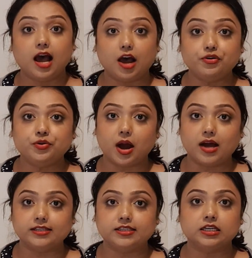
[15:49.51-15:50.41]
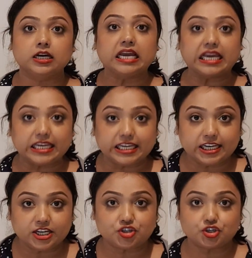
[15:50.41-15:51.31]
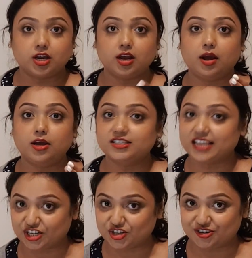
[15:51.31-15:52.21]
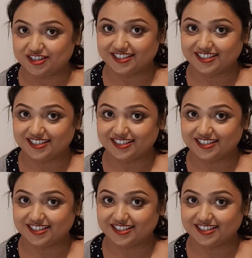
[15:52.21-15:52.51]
how to answer each section.